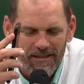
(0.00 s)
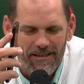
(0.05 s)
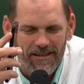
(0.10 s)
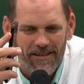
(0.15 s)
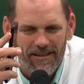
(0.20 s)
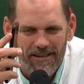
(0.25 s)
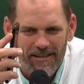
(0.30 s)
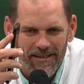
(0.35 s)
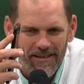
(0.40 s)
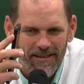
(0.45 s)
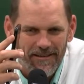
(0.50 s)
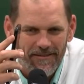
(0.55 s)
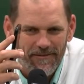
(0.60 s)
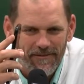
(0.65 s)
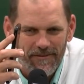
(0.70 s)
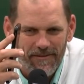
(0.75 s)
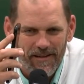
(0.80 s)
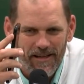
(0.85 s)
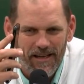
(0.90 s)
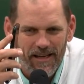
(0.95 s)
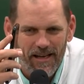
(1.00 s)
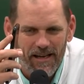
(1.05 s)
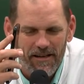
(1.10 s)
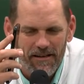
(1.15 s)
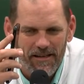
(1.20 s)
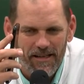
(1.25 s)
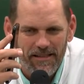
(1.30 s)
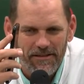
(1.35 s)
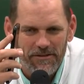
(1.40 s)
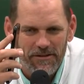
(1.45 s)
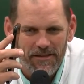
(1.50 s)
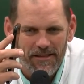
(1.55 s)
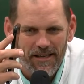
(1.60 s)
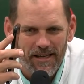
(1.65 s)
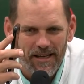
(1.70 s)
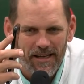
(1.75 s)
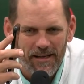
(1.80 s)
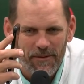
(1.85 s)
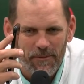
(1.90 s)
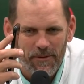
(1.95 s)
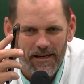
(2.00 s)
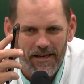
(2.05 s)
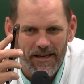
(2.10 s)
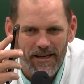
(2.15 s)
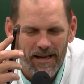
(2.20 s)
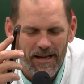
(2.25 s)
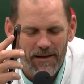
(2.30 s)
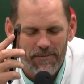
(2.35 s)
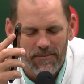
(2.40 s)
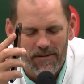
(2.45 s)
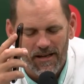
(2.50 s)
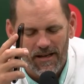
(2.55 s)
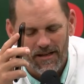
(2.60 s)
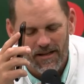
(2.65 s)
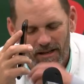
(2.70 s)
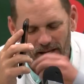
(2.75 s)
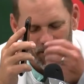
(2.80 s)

Uh, he had a decent day when he came down